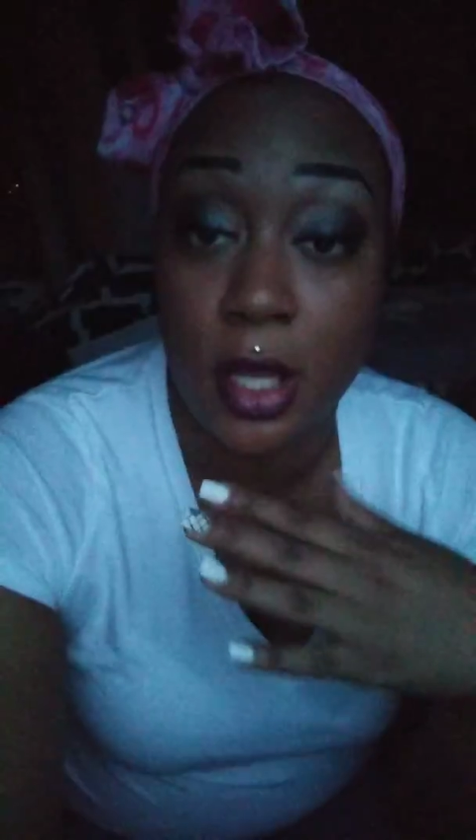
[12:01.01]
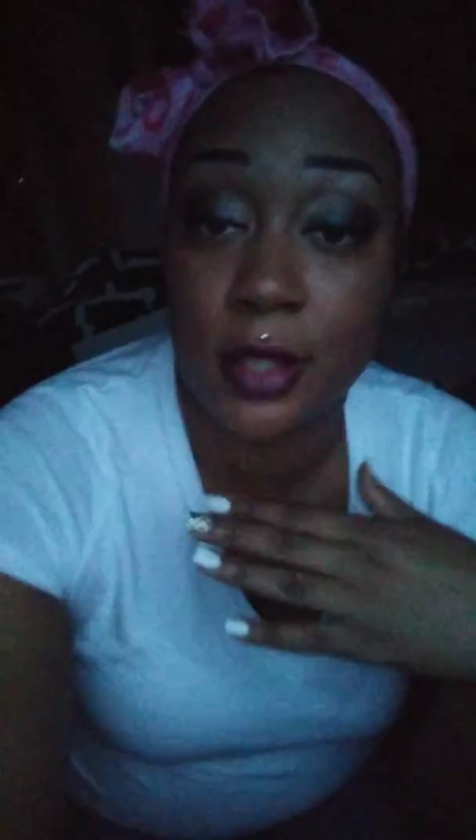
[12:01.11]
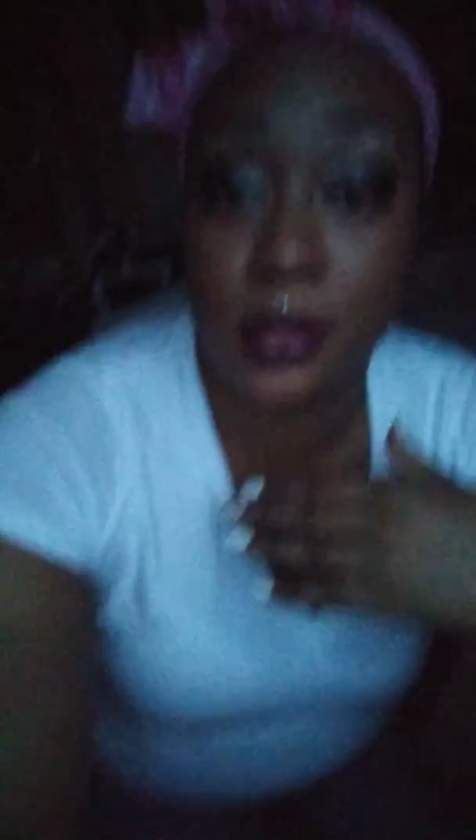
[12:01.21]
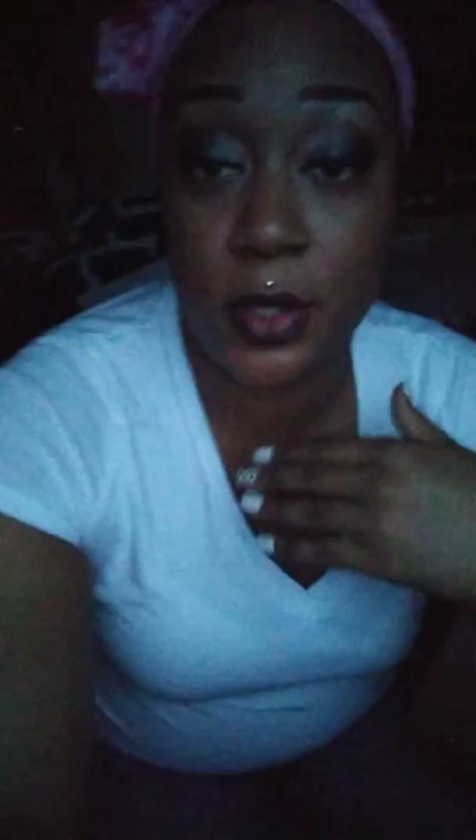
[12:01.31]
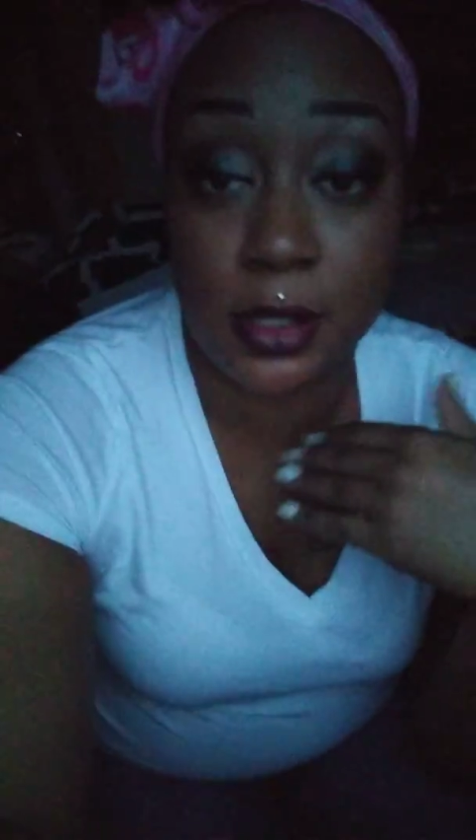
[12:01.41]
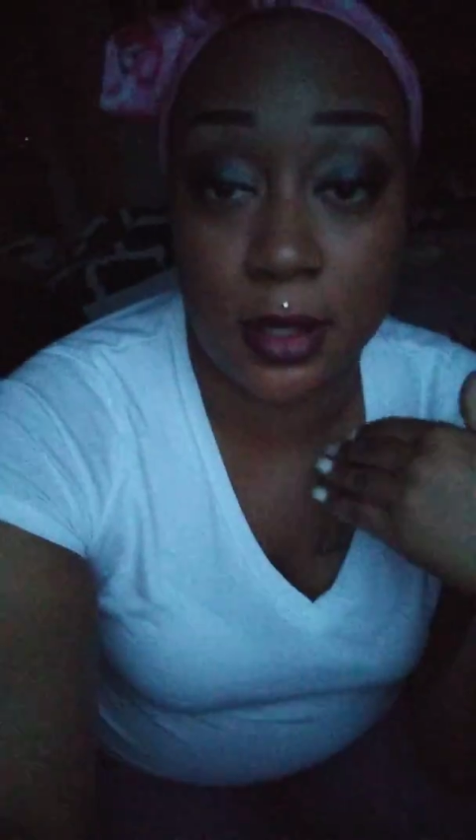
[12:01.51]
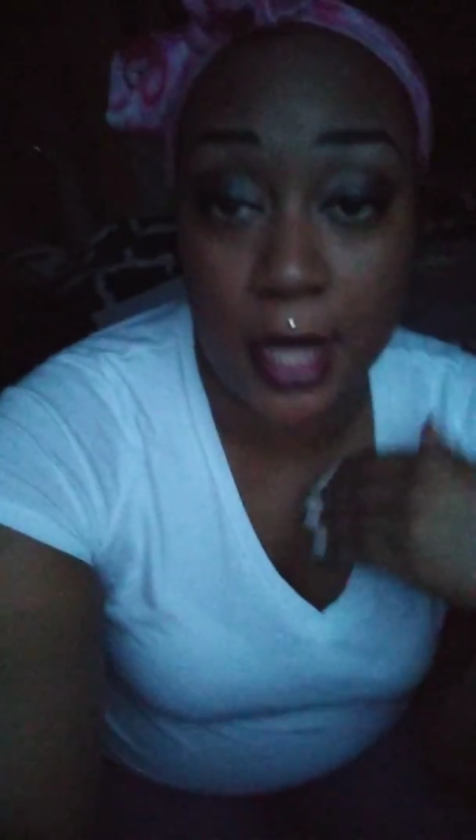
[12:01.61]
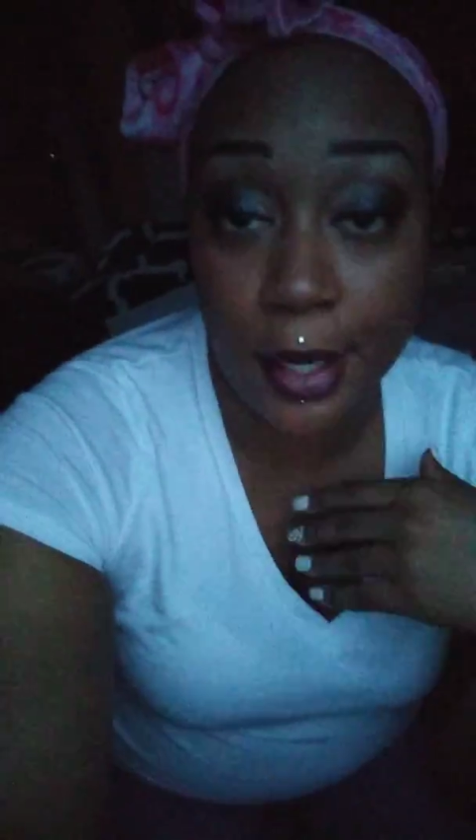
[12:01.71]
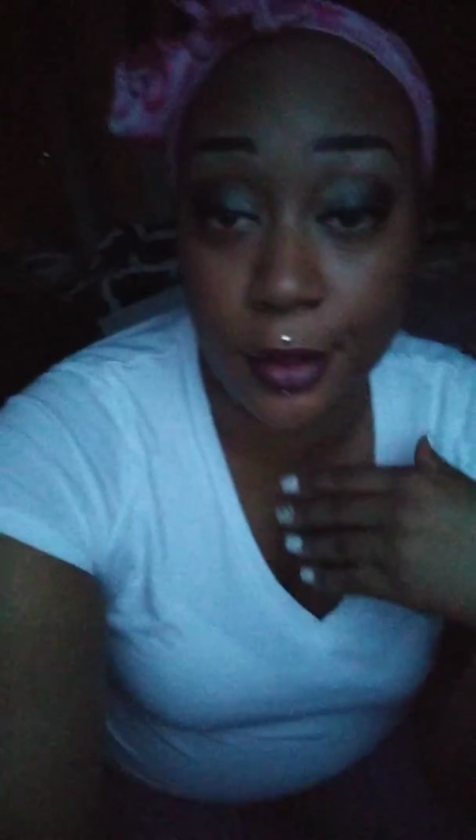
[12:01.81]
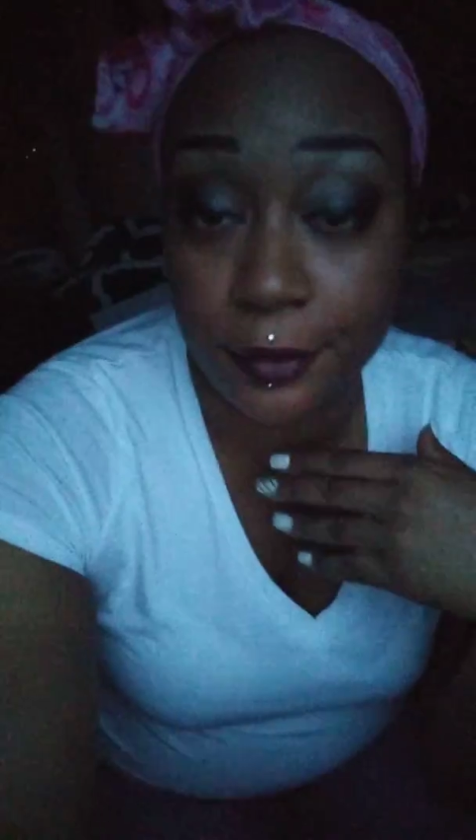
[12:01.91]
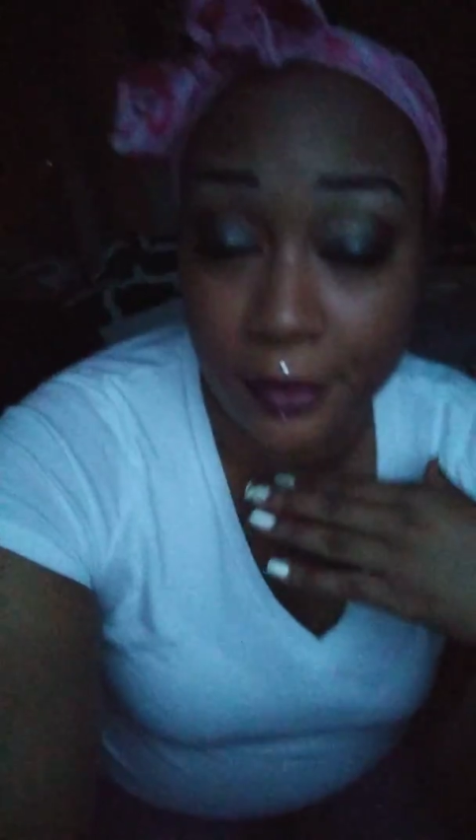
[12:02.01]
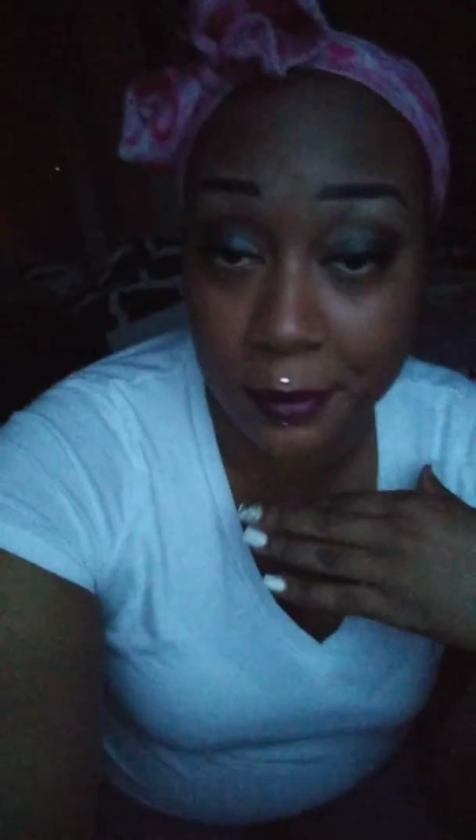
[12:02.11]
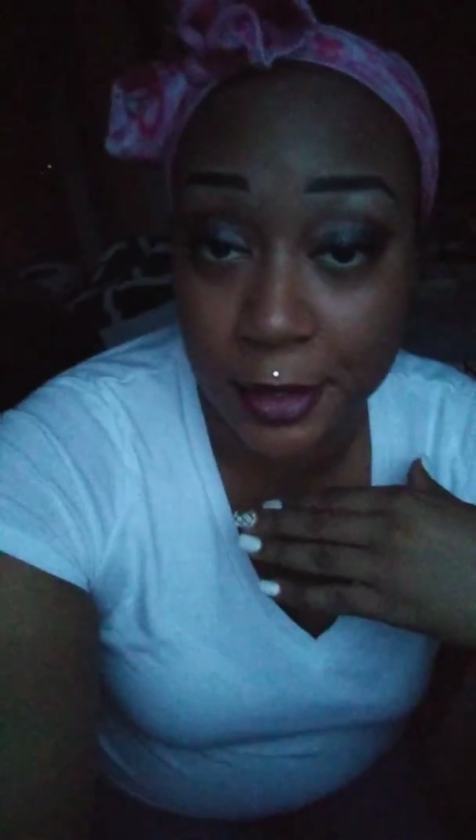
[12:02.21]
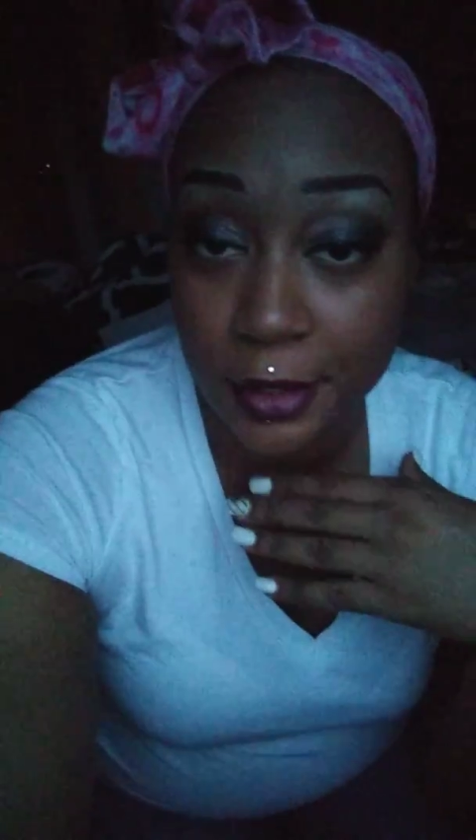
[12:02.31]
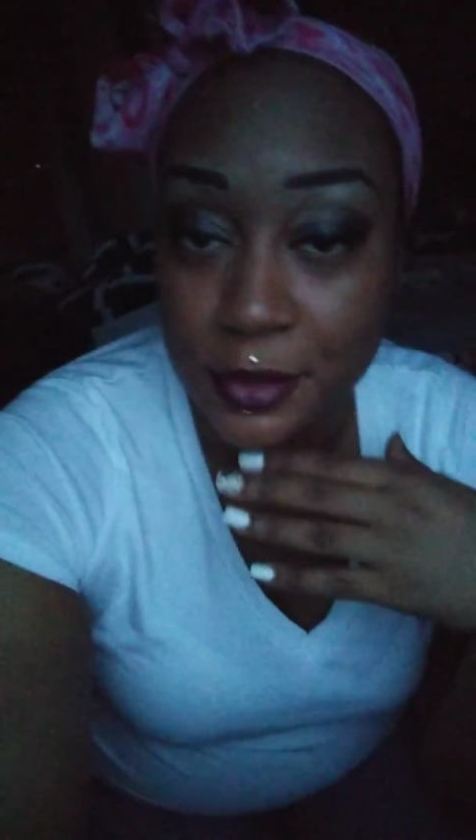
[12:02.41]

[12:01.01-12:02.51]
also is a lighter female,